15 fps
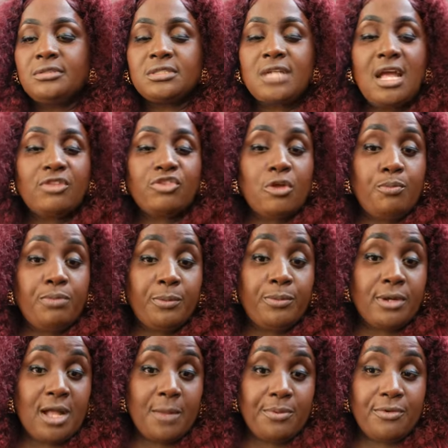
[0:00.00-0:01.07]
Because some people
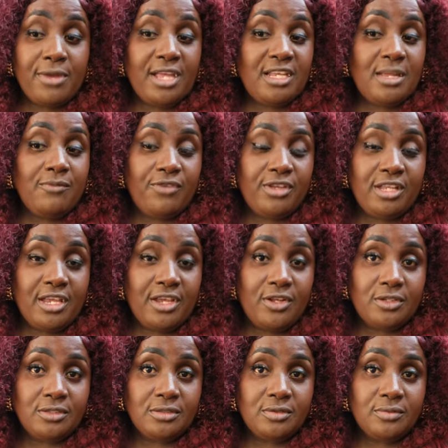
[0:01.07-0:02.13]
copyright them video, you know.